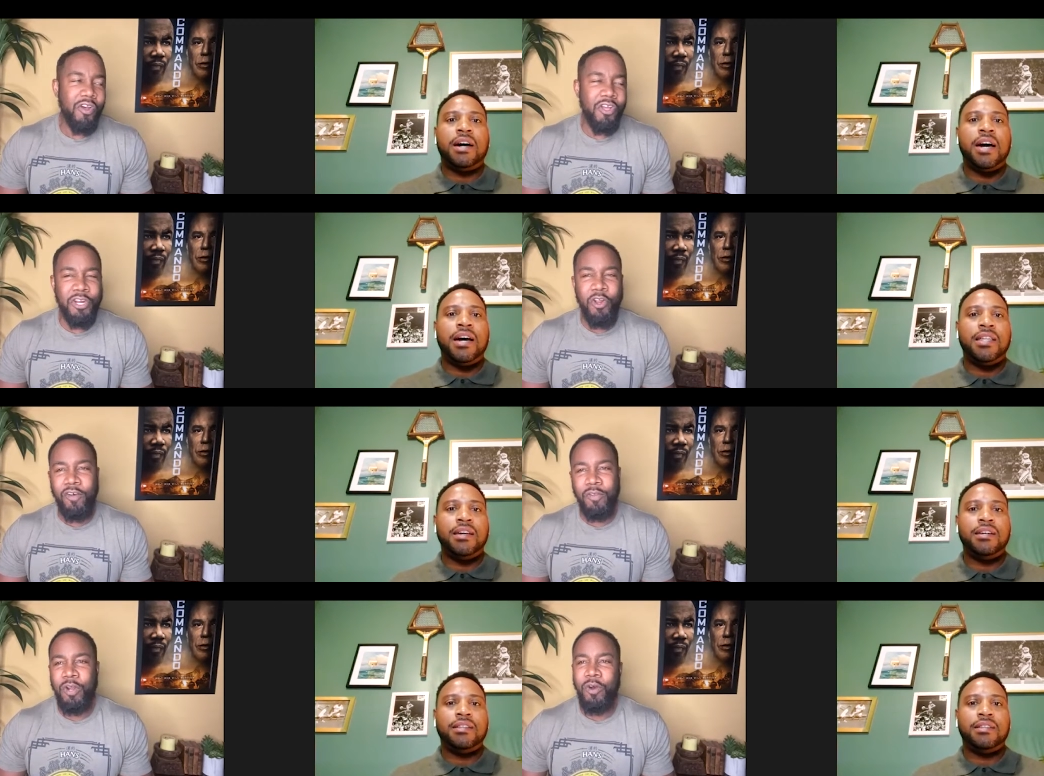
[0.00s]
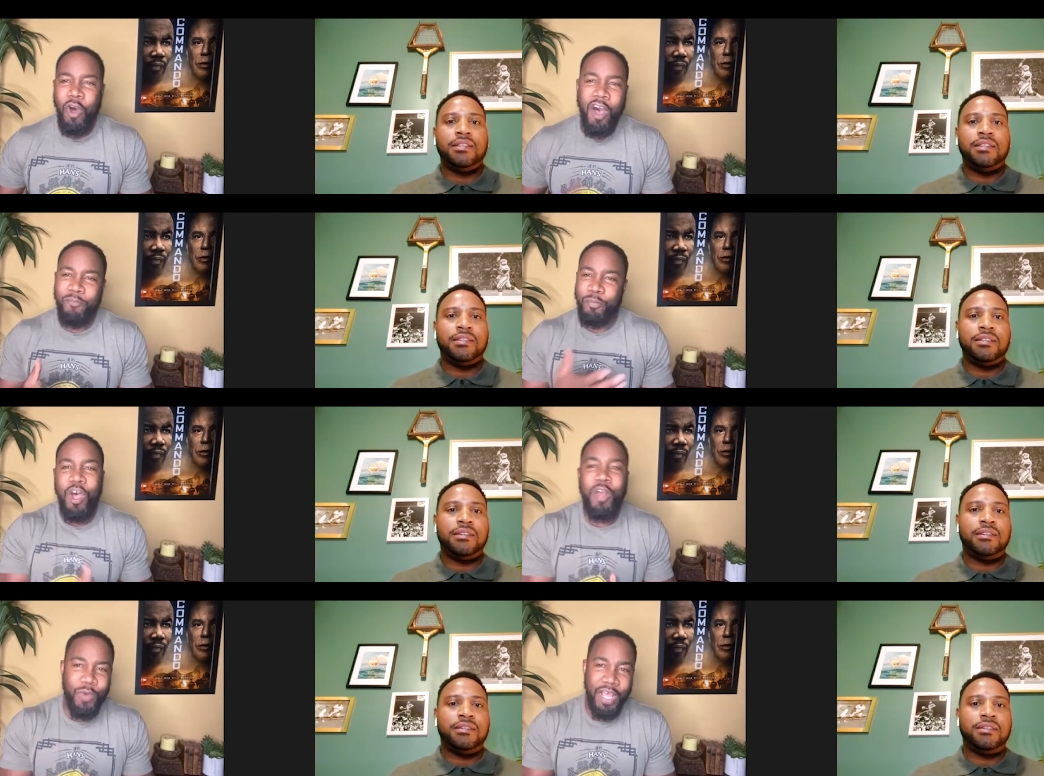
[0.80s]
Speaker 1: on and off, you know, off
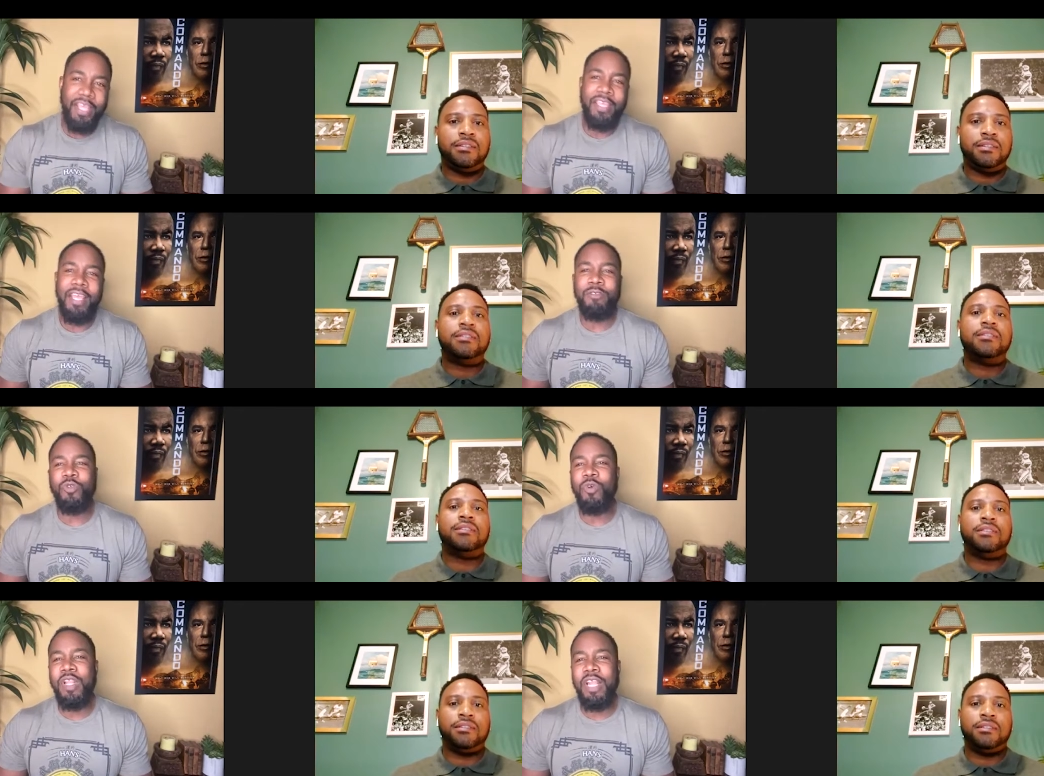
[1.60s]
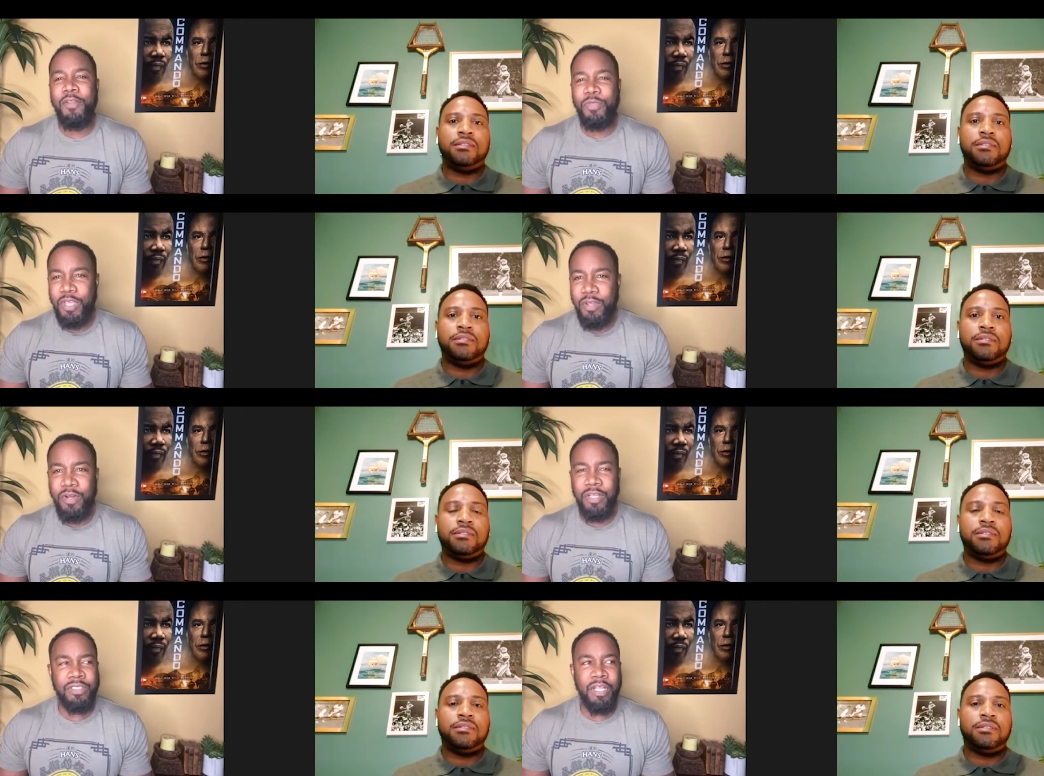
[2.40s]
Broadway. I was doing a lot of
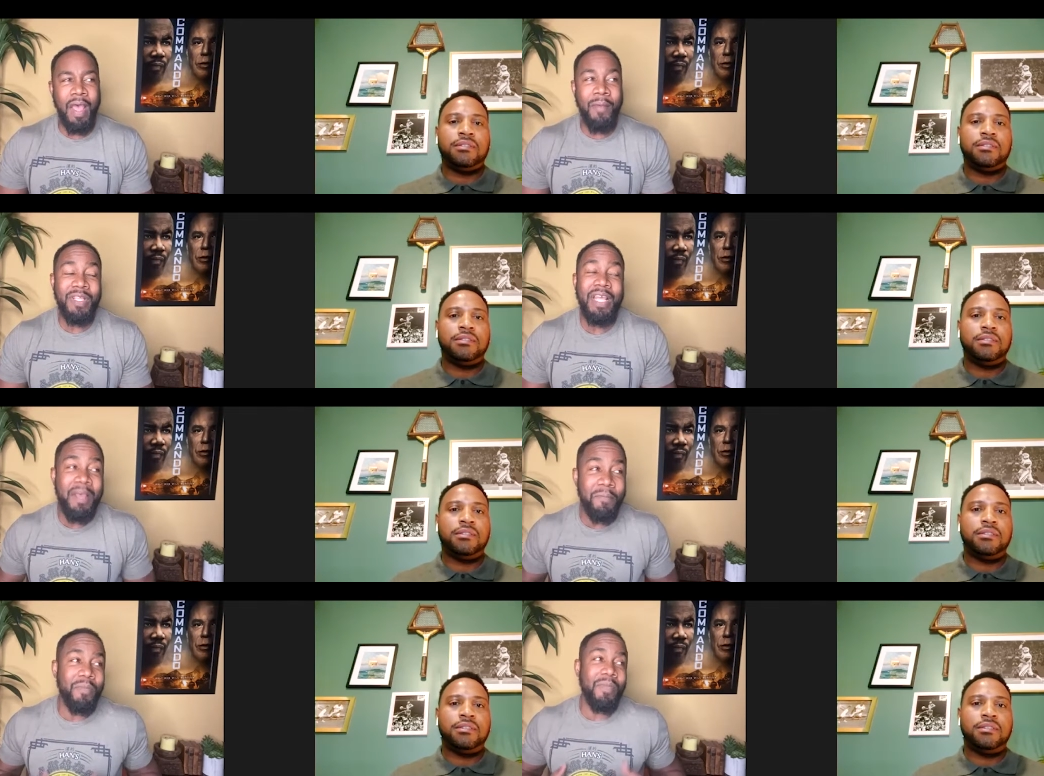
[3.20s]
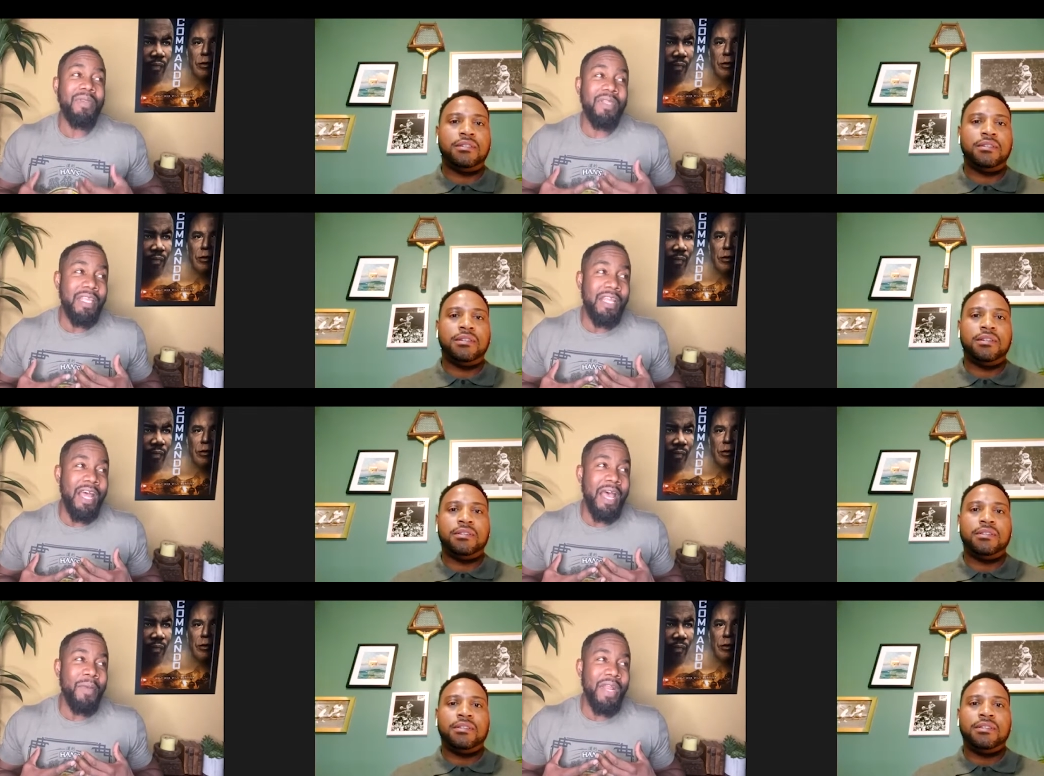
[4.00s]
theater and stuff. I mean, I'm, you
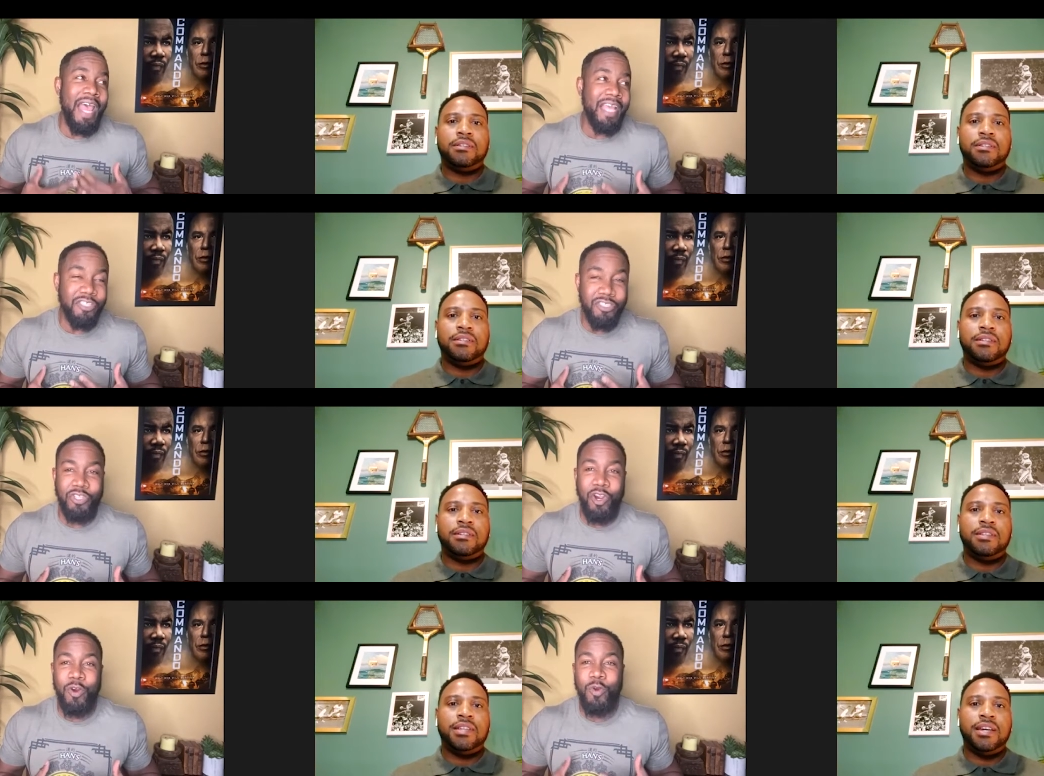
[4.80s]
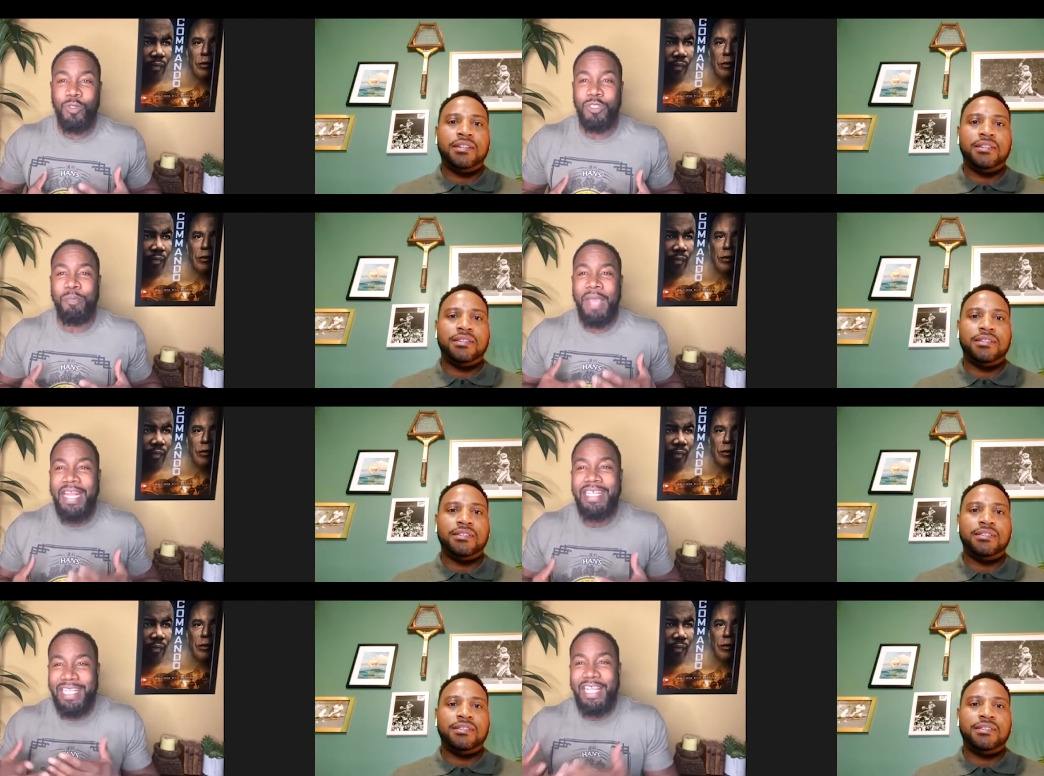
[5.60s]
know, I'm an action star who's
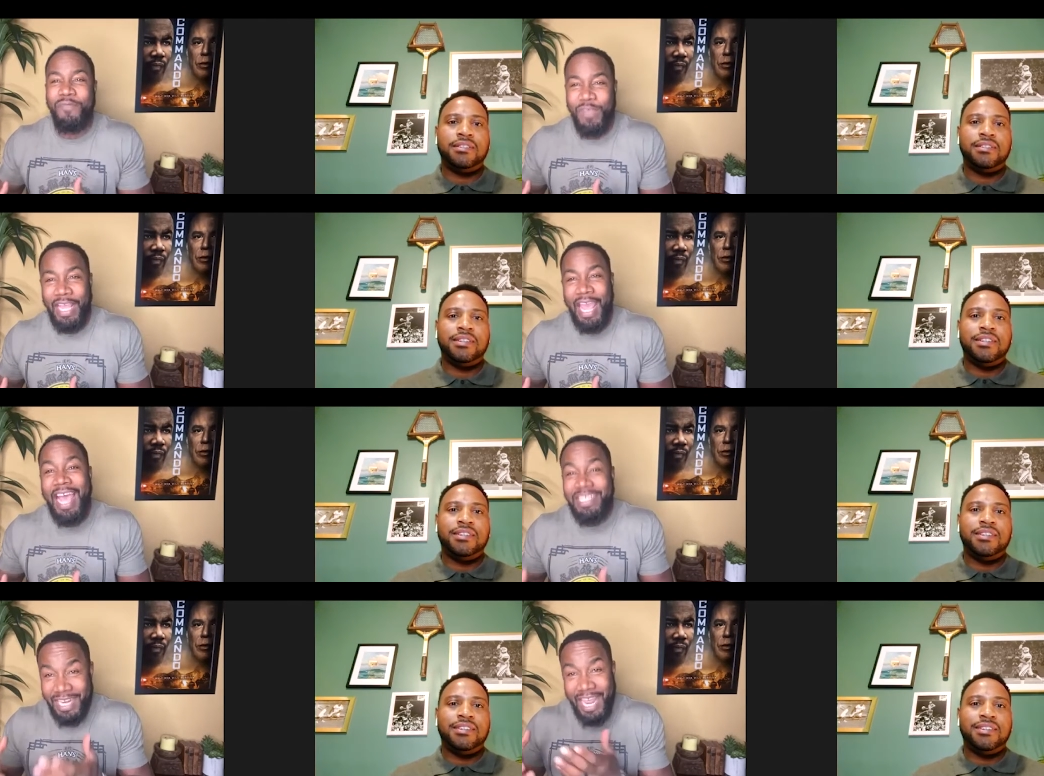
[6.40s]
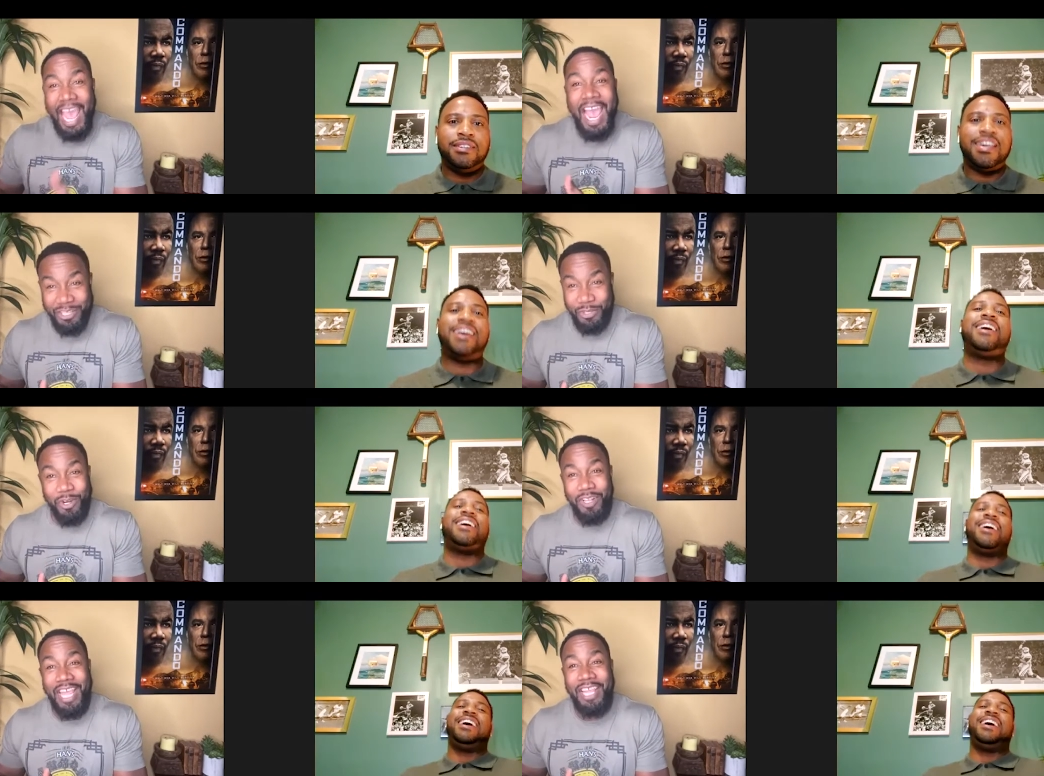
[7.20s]
made his living as an
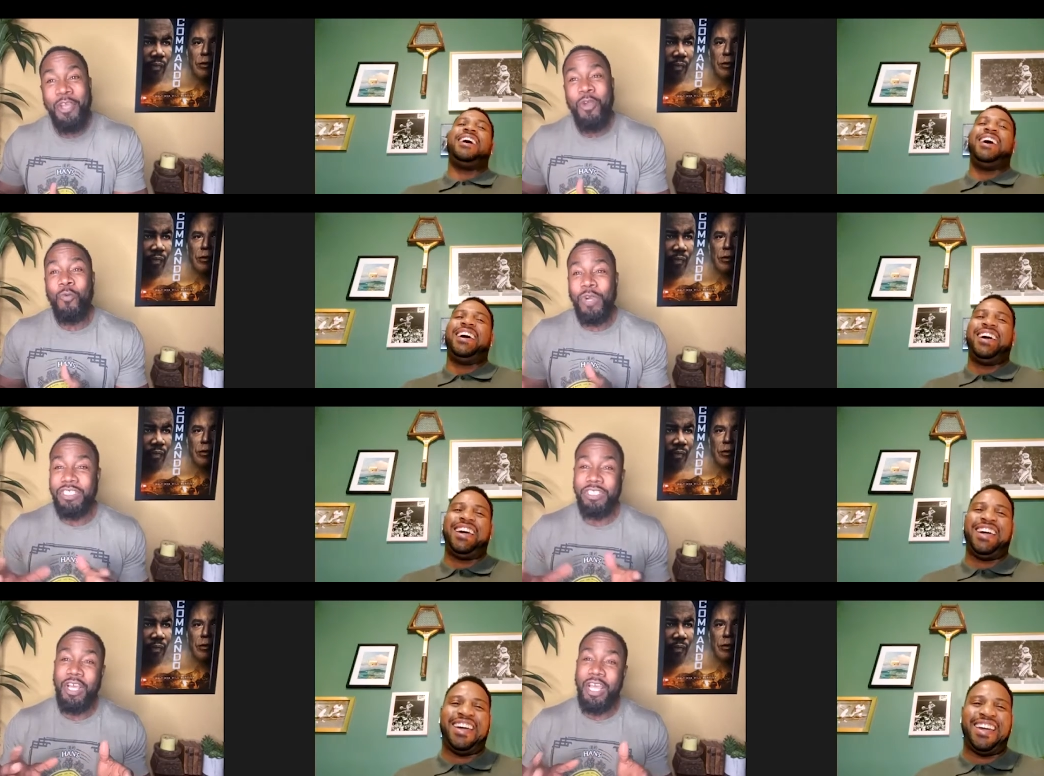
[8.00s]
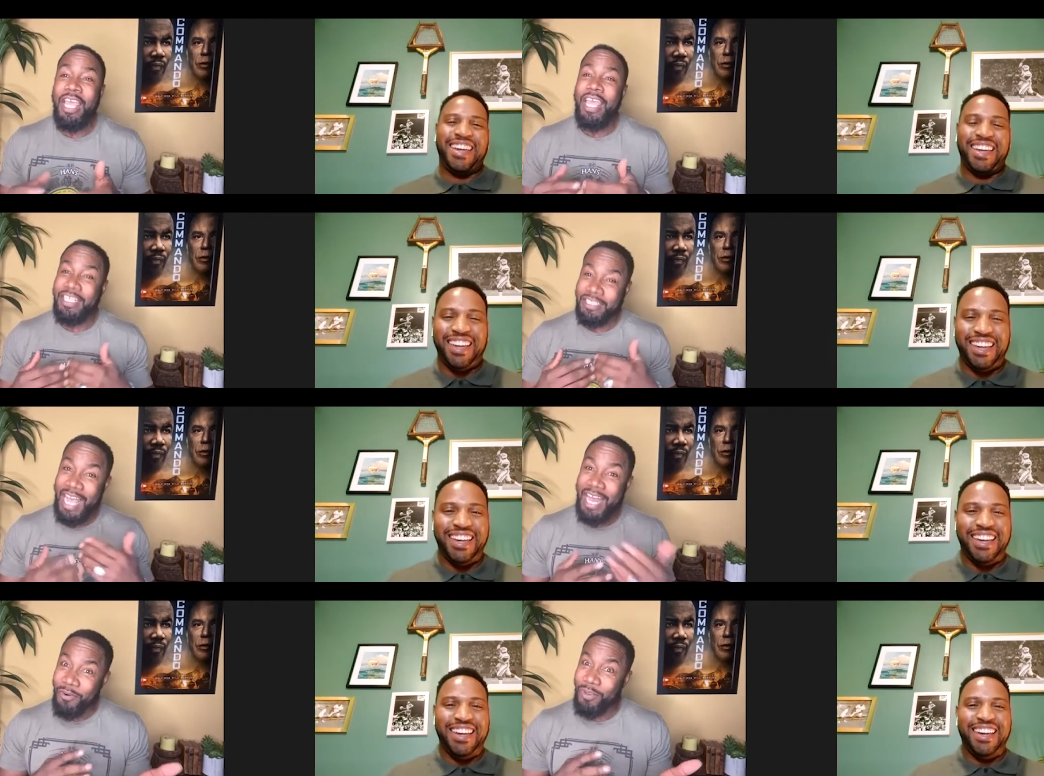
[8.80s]
actor, like, which is, It's
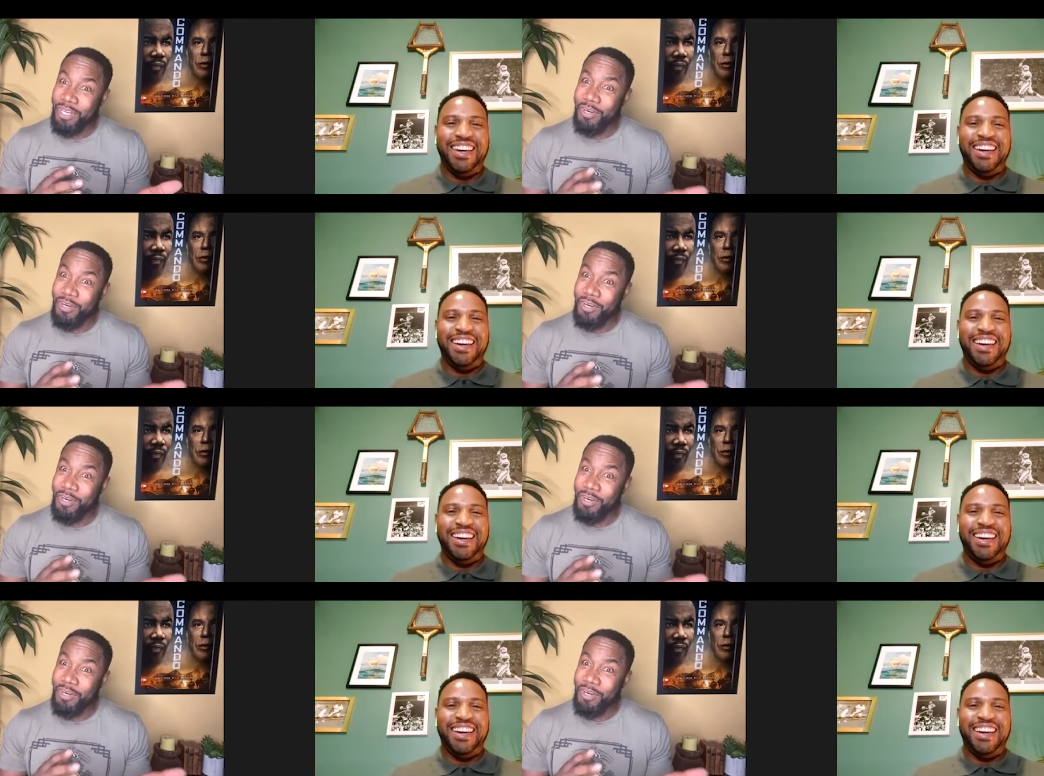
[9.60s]
not a, you